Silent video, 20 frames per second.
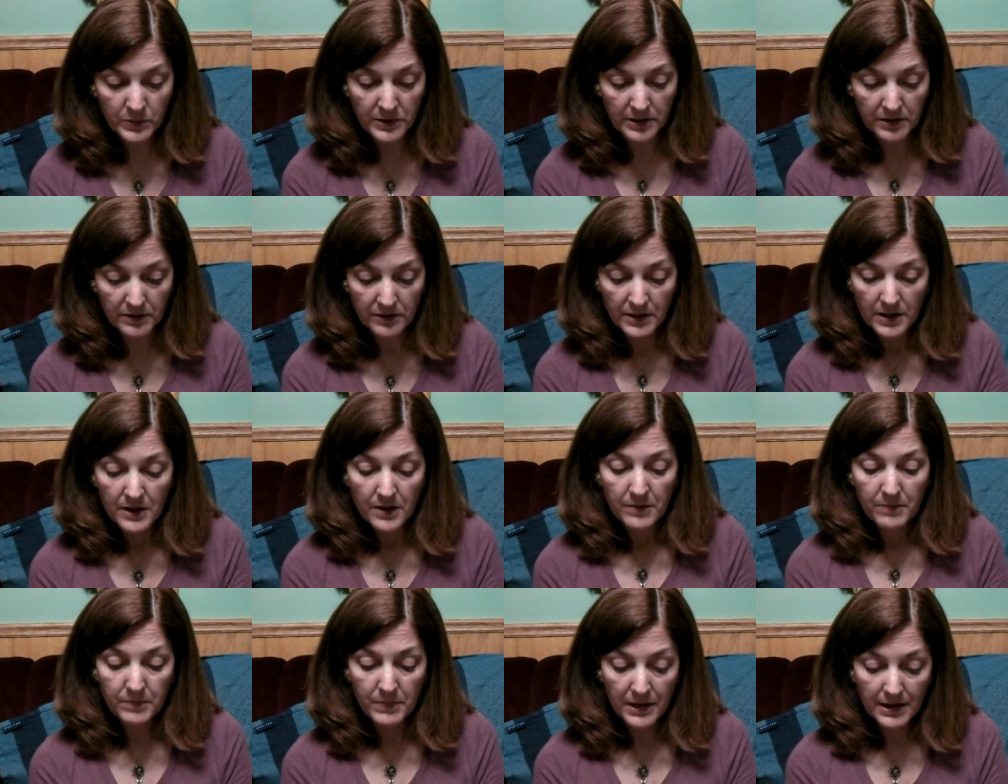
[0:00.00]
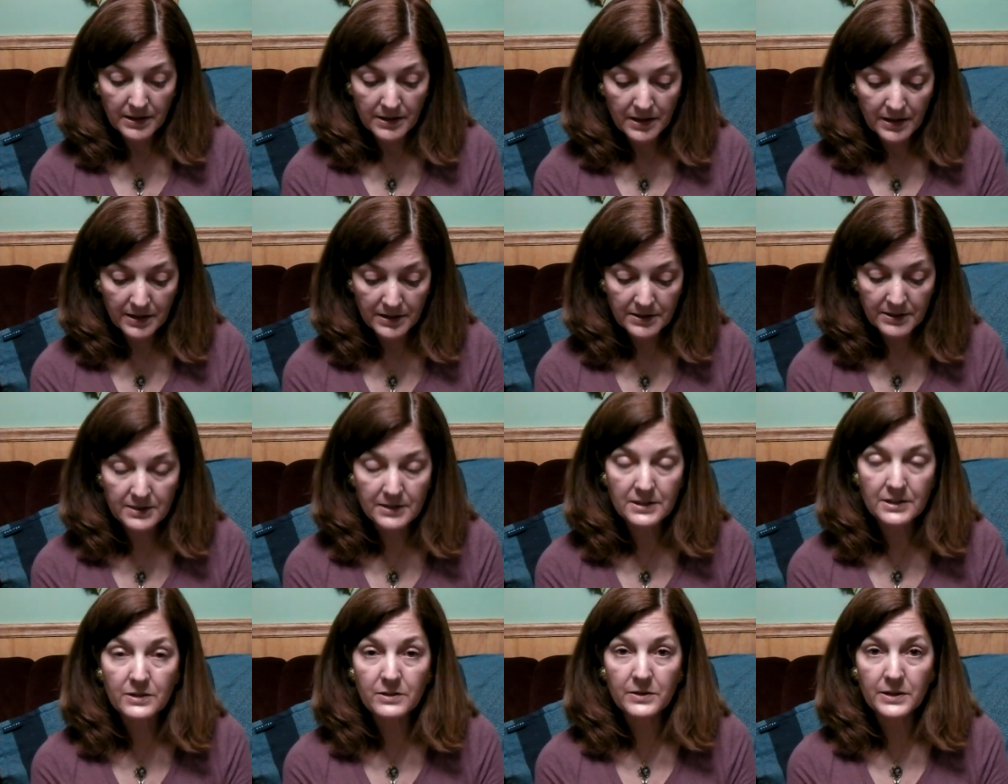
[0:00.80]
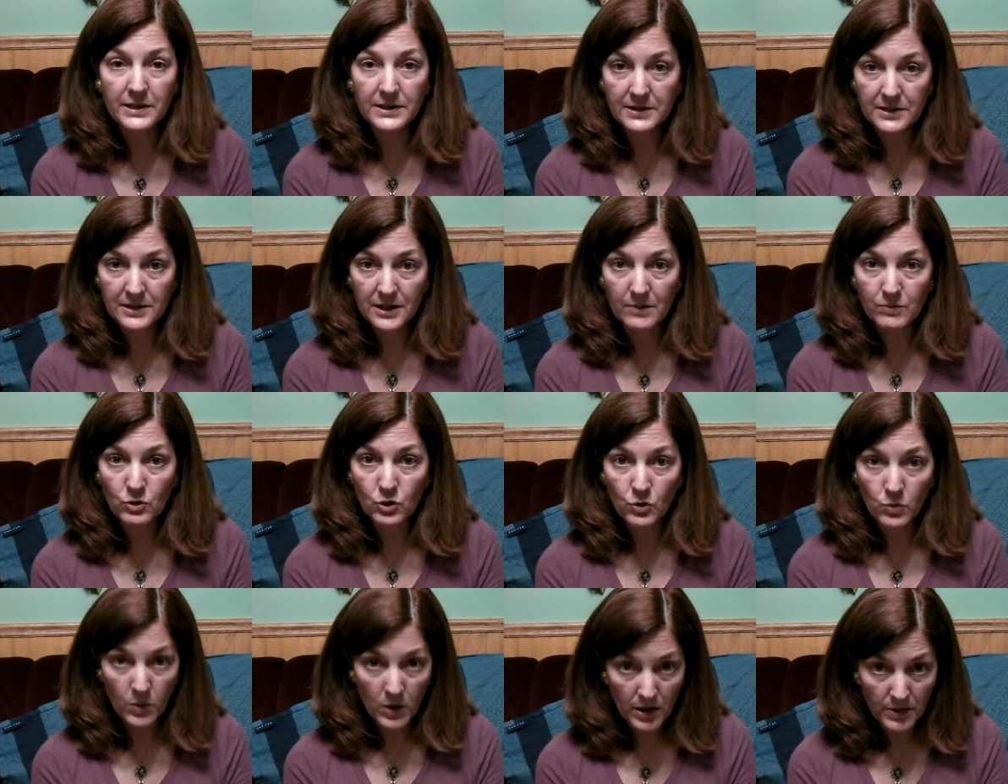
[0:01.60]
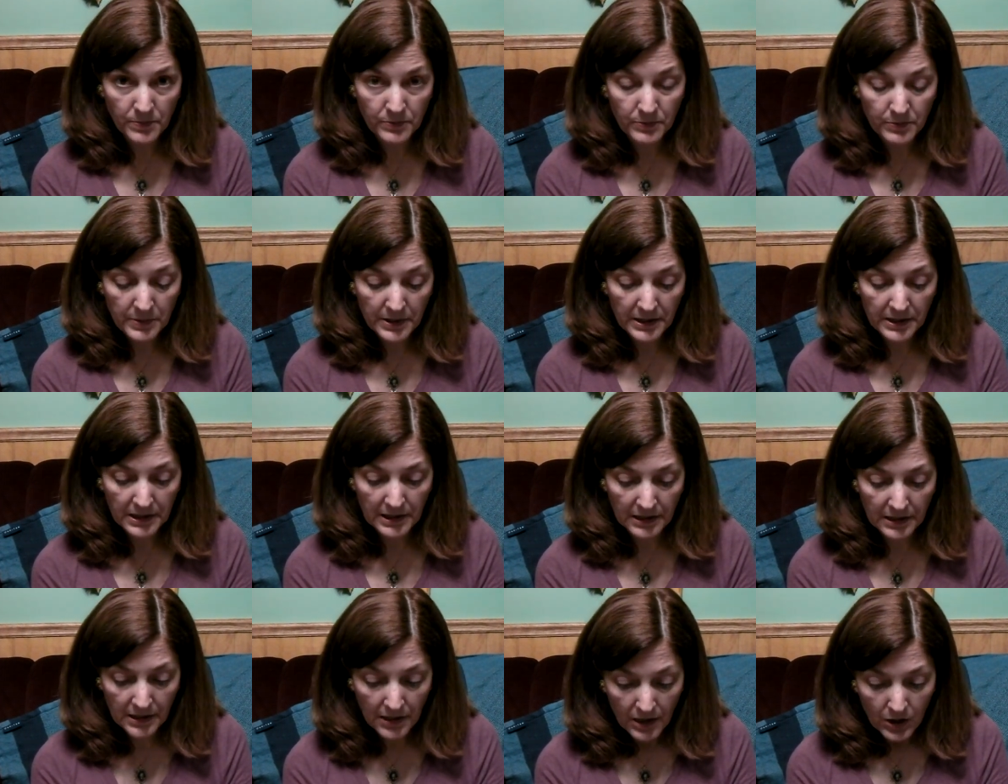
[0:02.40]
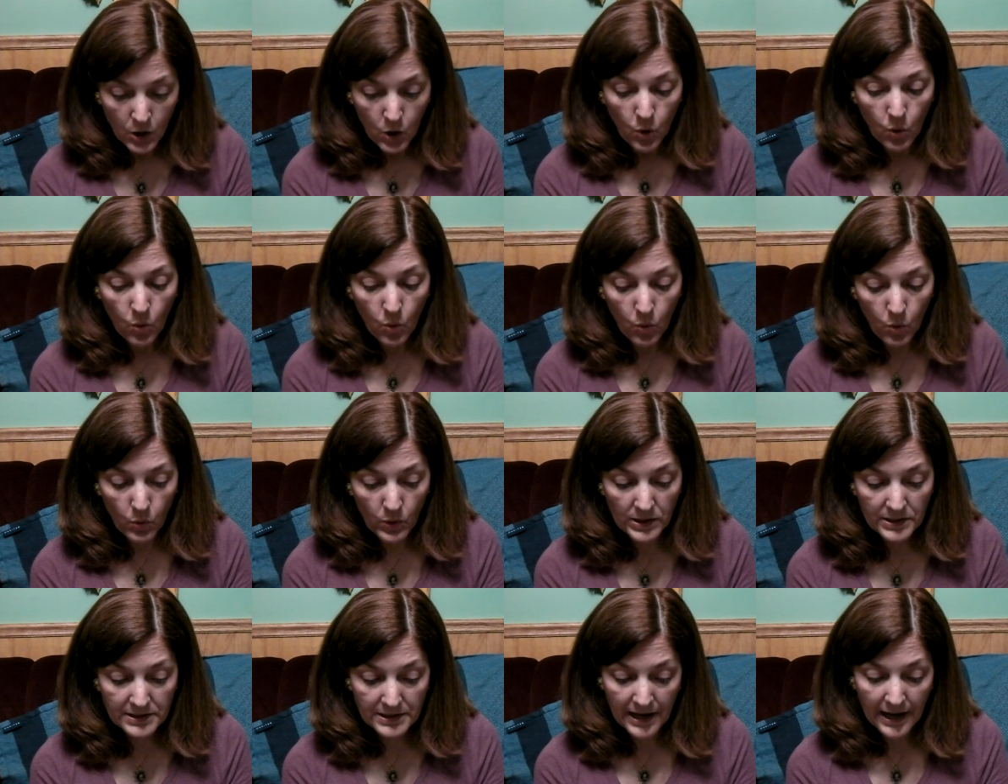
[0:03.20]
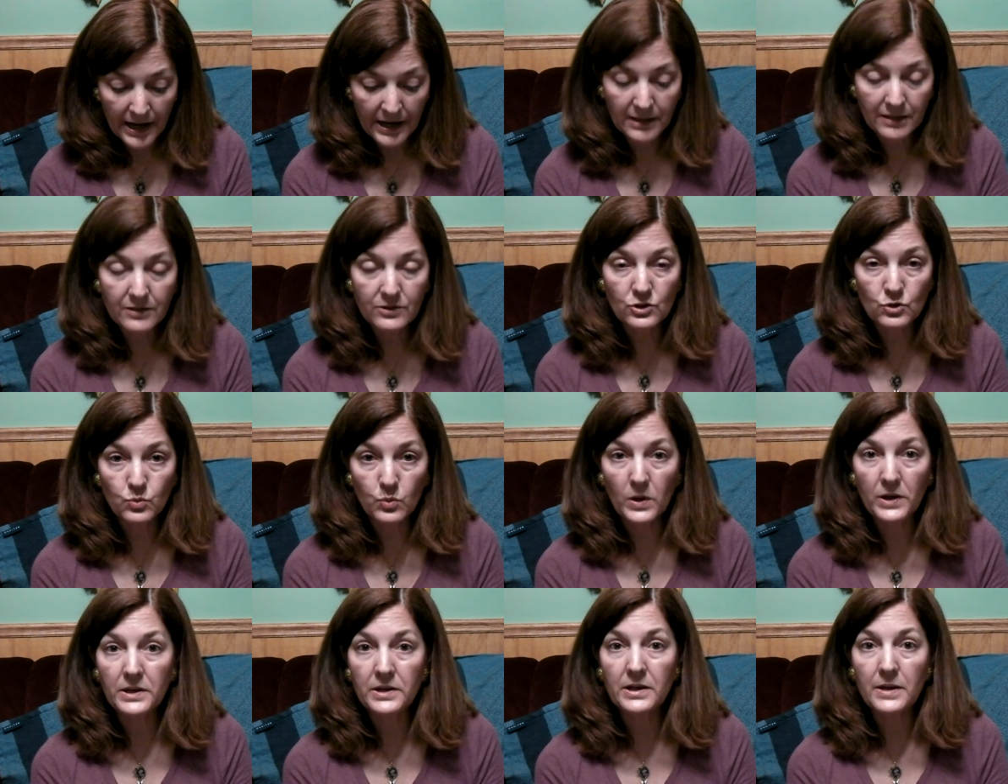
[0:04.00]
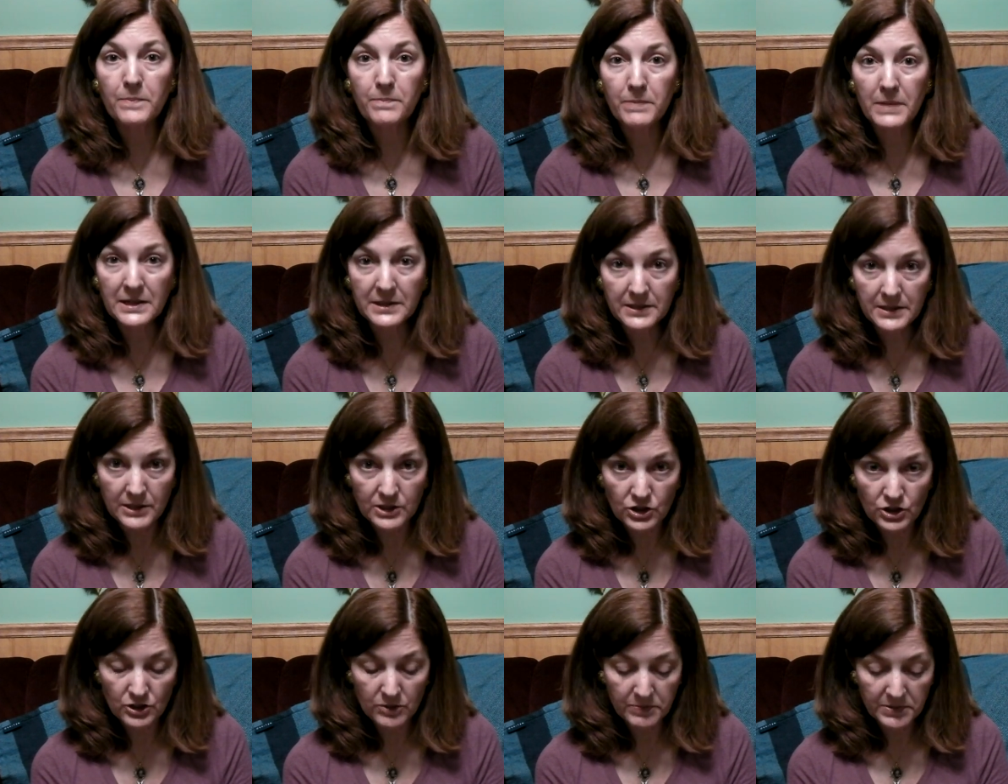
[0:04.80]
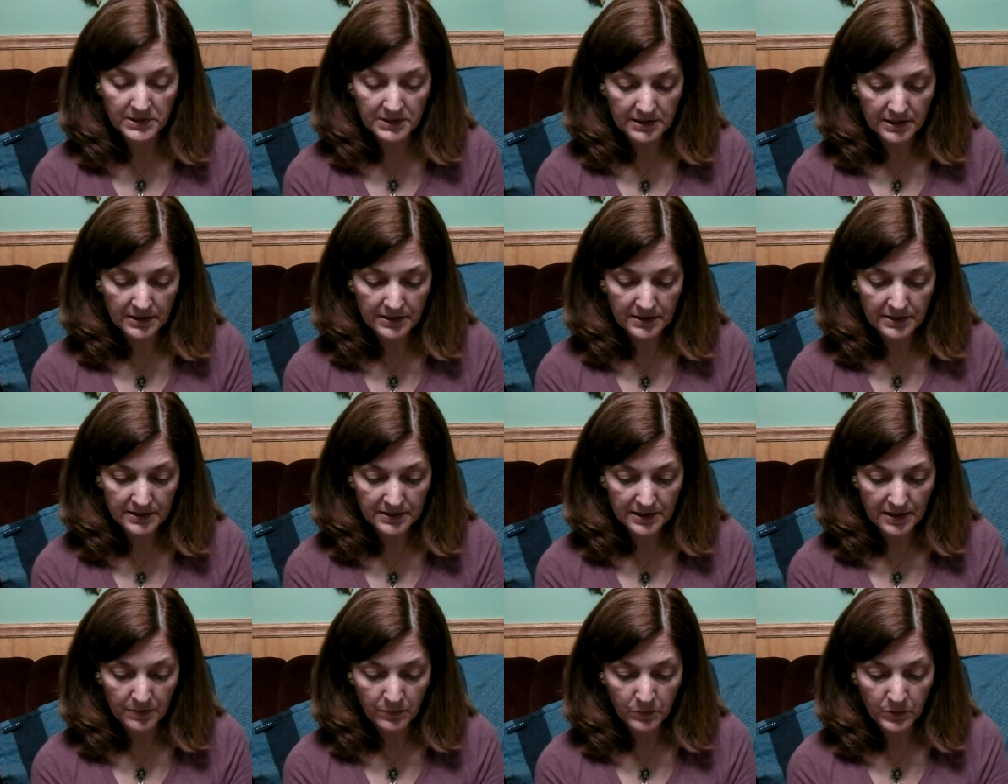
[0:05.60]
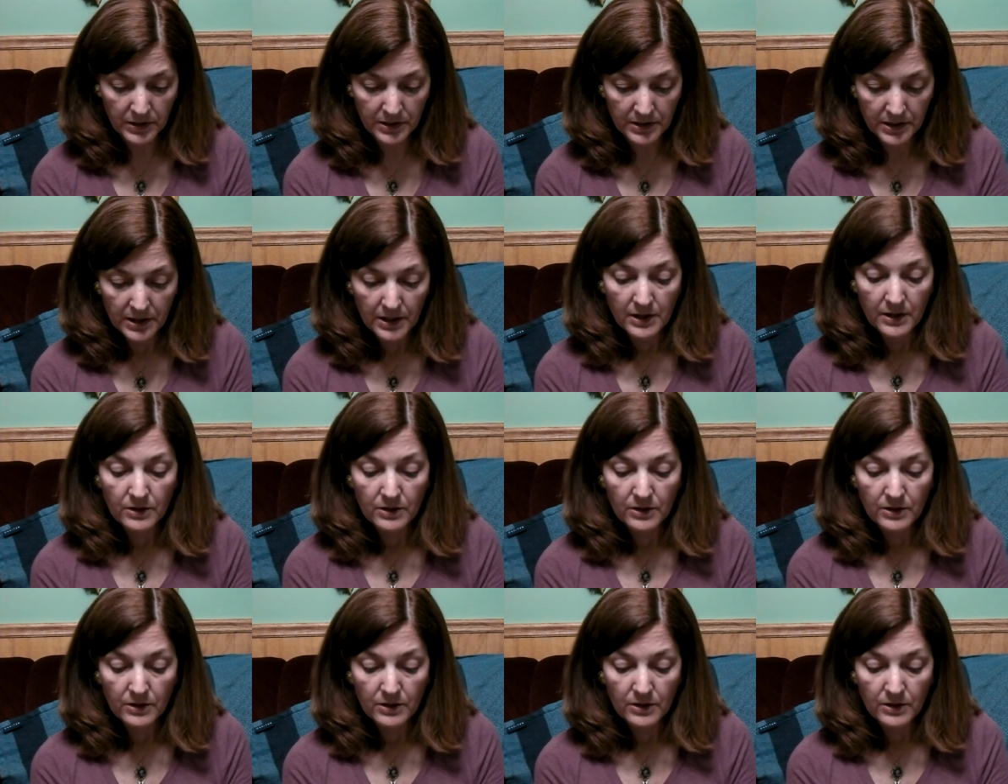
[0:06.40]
Well, my guess is either he stopped cooperating or his handlers wanted a message to be sent to someone.